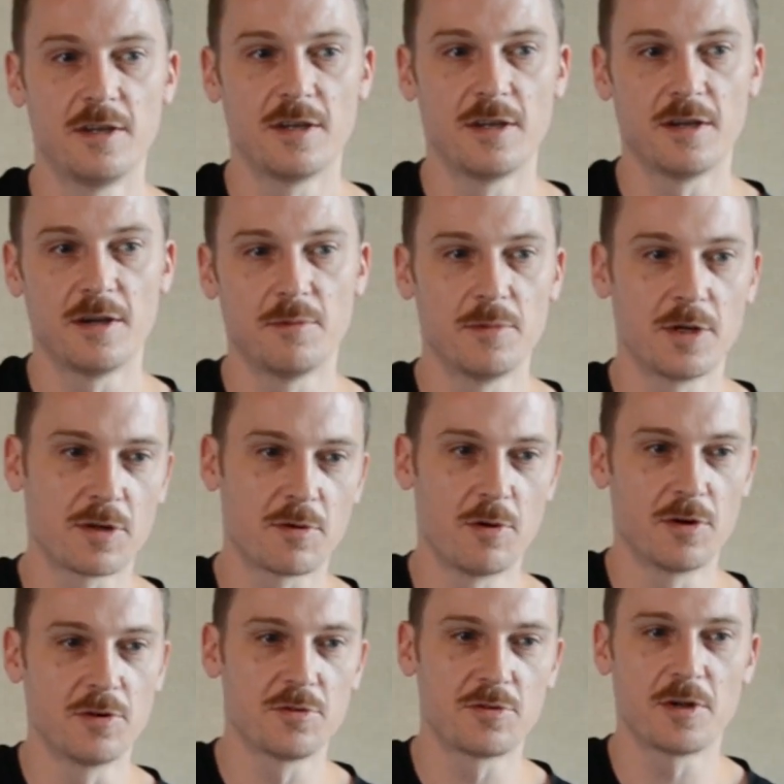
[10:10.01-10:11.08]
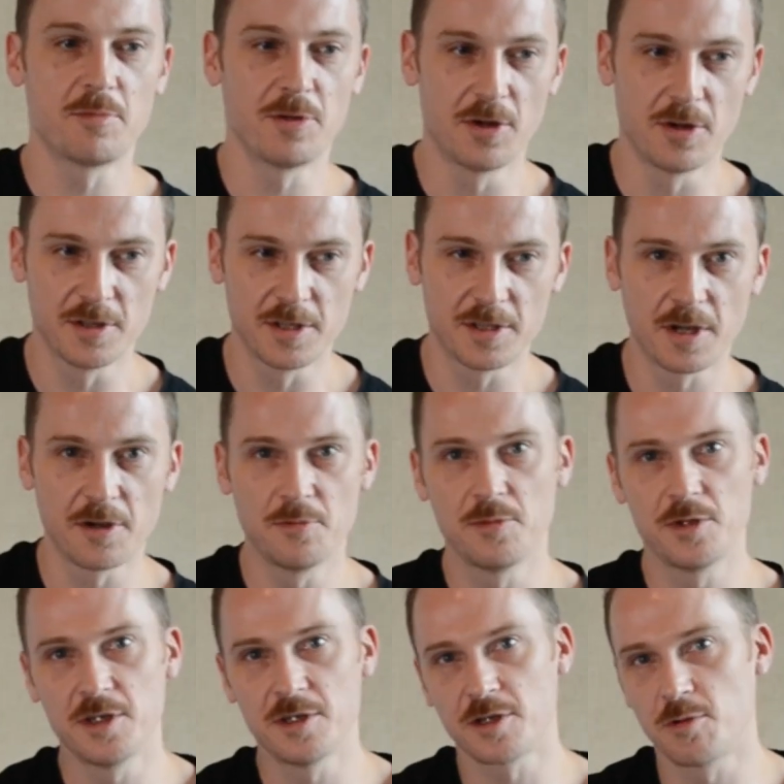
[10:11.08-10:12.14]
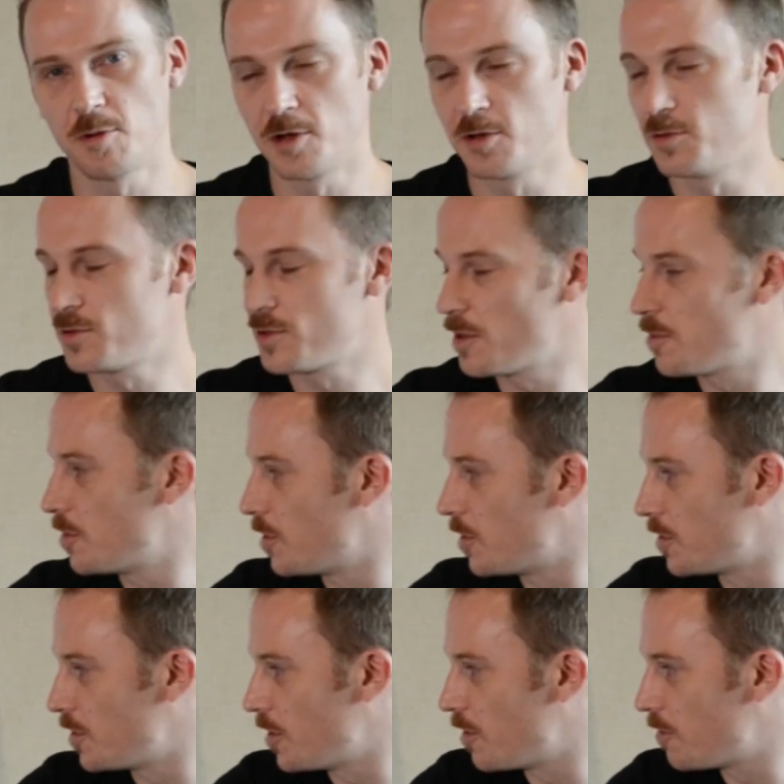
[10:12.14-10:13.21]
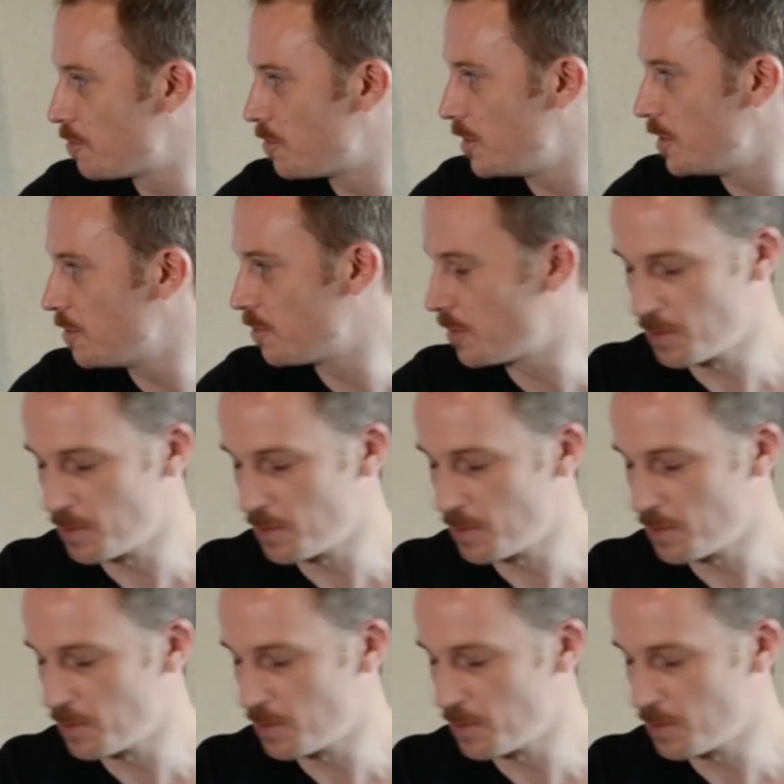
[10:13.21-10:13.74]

a quarter note triplet on the downbeat and a quarter note triplet on the offbeat.